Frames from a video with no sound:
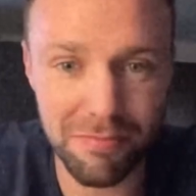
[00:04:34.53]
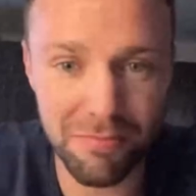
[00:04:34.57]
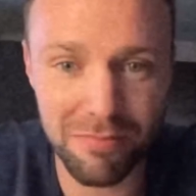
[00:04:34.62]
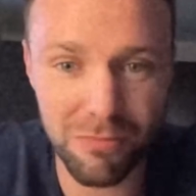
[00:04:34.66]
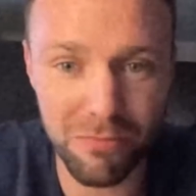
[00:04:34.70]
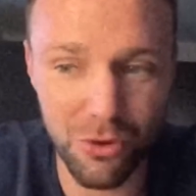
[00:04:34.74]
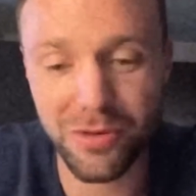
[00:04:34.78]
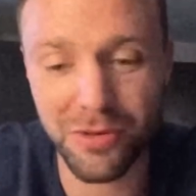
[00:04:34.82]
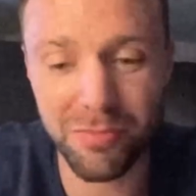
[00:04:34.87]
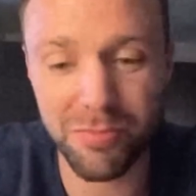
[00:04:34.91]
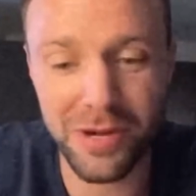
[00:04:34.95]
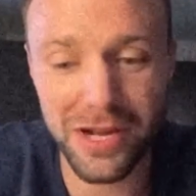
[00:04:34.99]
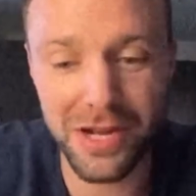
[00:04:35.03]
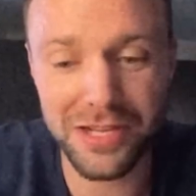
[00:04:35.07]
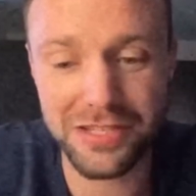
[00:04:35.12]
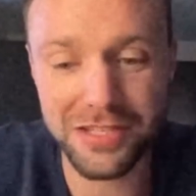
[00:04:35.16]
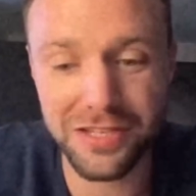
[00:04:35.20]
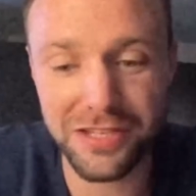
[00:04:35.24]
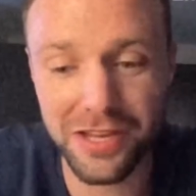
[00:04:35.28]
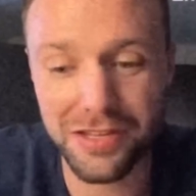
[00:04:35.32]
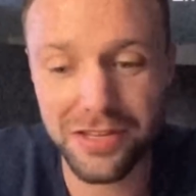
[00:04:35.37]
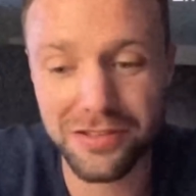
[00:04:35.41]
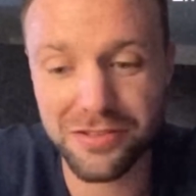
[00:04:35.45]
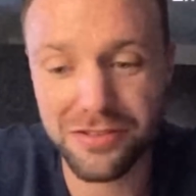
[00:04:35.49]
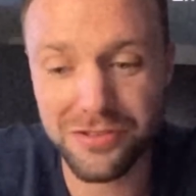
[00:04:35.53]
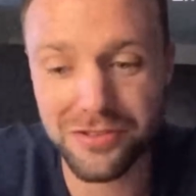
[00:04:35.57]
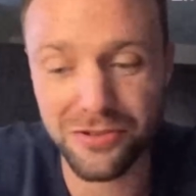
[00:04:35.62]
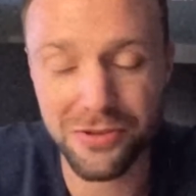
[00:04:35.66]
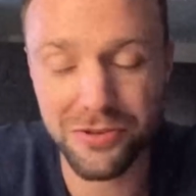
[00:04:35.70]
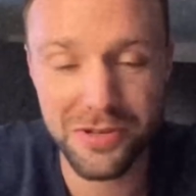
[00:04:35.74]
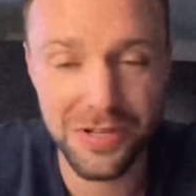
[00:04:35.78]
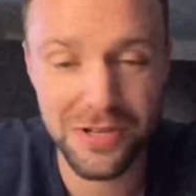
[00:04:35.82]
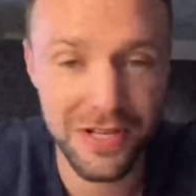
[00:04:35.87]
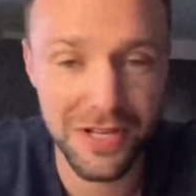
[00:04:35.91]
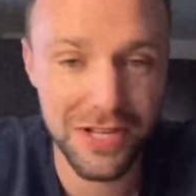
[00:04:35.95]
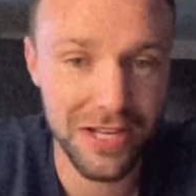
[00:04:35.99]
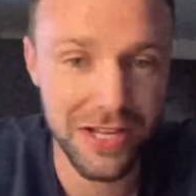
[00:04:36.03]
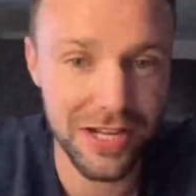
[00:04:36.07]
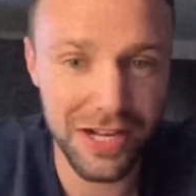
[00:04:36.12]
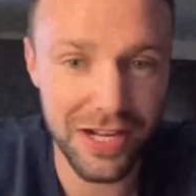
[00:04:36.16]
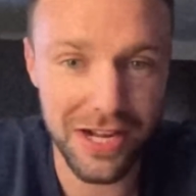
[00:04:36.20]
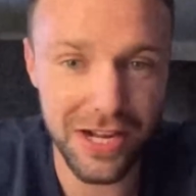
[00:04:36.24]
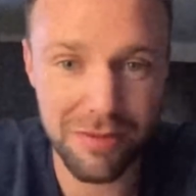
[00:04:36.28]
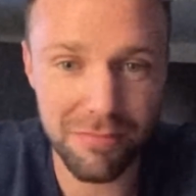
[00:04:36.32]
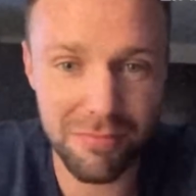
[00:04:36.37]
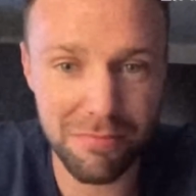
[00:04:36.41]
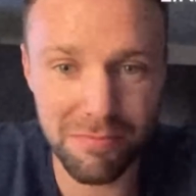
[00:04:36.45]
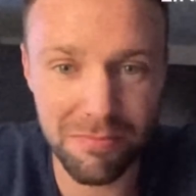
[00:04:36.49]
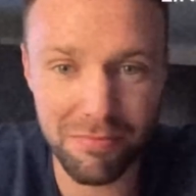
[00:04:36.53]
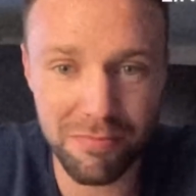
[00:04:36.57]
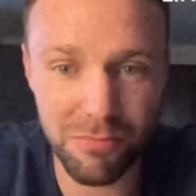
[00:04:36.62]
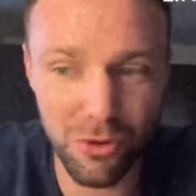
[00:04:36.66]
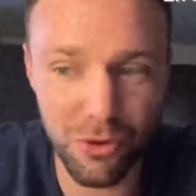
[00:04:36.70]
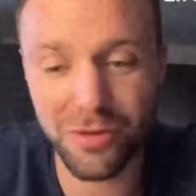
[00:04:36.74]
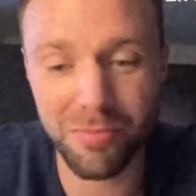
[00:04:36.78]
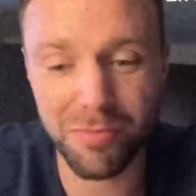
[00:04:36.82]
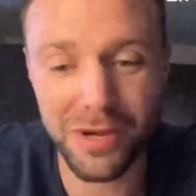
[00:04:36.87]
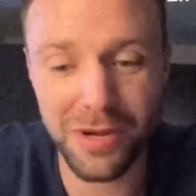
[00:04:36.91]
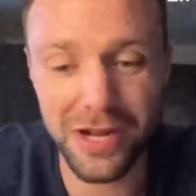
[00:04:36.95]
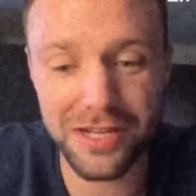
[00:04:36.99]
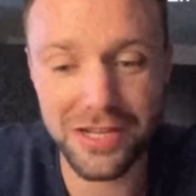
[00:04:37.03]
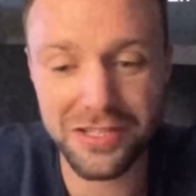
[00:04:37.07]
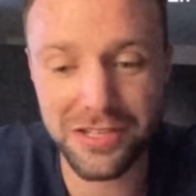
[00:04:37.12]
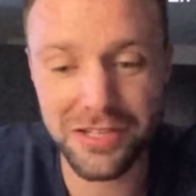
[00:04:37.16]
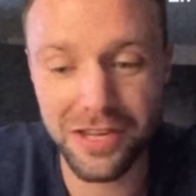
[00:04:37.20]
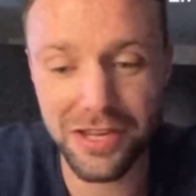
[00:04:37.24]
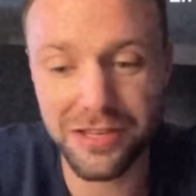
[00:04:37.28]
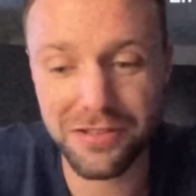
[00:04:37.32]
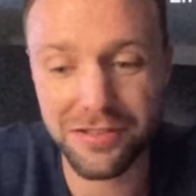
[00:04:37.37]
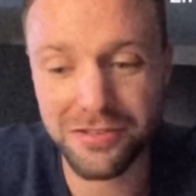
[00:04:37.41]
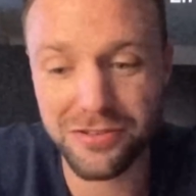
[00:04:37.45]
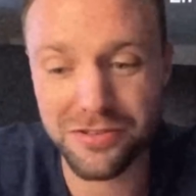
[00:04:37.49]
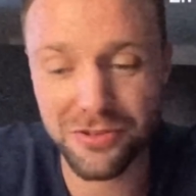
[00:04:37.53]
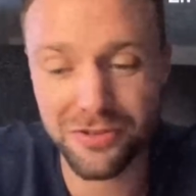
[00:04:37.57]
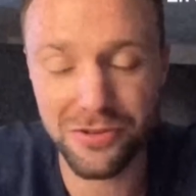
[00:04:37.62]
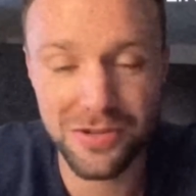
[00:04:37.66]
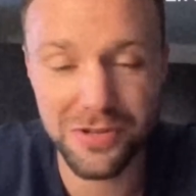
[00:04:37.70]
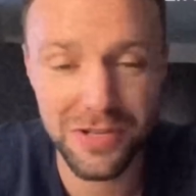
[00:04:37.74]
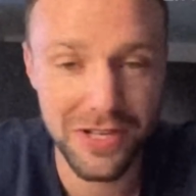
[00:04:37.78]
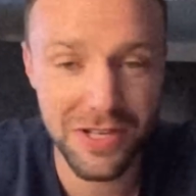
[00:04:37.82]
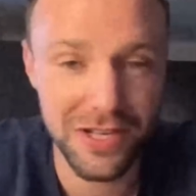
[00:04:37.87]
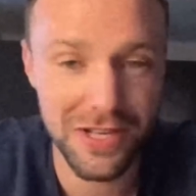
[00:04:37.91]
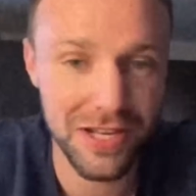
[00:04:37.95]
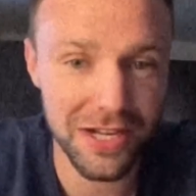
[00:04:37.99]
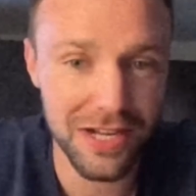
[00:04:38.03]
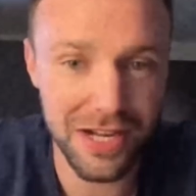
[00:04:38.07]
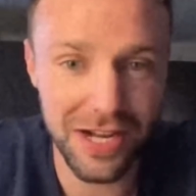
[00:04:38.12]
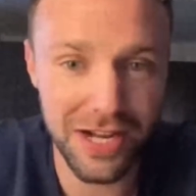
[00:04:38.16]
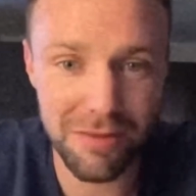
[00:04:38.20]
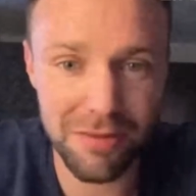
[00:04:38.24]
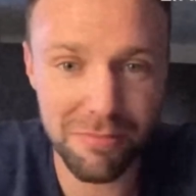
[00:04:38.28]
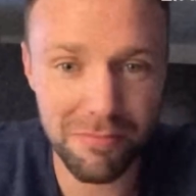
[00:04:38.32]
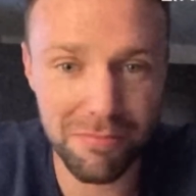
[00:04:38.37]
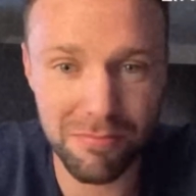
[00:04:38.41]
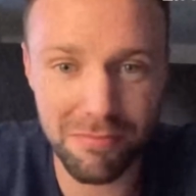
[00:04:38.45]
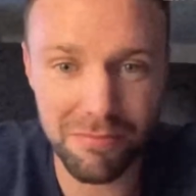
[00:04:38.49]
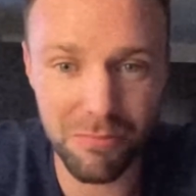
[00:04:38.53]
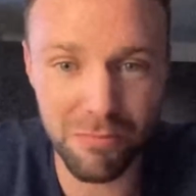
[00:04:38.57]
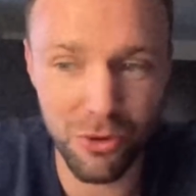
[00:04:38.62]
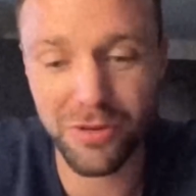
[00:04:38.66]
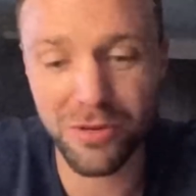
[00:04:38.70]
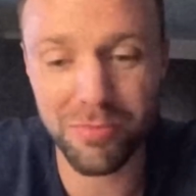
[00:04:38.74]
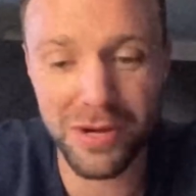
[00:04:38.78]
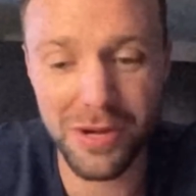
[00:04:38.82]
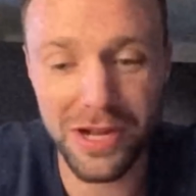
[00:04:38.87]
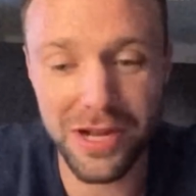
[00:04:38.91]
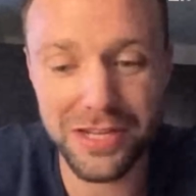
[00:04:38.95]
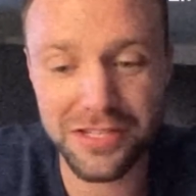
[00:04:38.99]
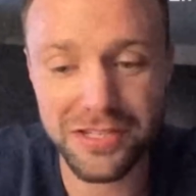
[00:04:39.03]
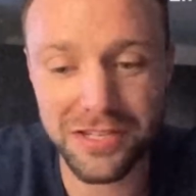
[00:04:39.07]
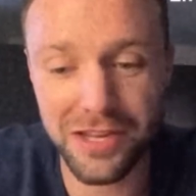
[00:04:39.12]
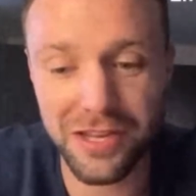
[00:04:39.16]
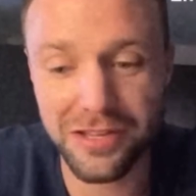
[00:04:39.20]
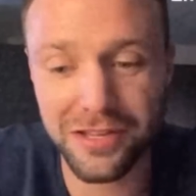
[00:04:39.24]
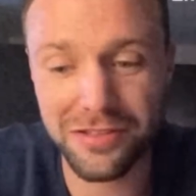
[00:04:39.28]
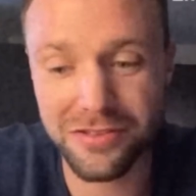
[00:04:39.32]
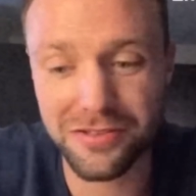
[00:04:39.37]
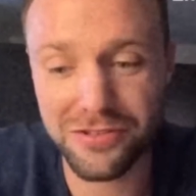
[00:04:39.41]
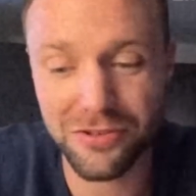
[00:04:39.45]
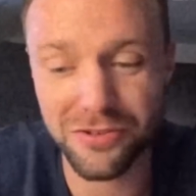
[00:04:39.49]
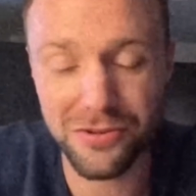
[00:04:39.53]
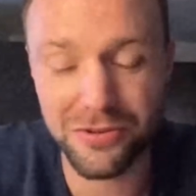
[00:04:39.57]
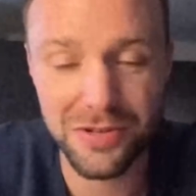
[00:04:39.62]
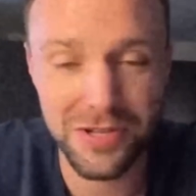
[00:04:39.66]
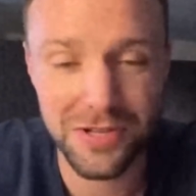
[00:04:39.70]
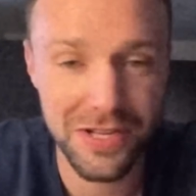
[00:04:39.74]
Garcia quit. This, that, and the third. You know, like, Mike Tyson's scary dude. And,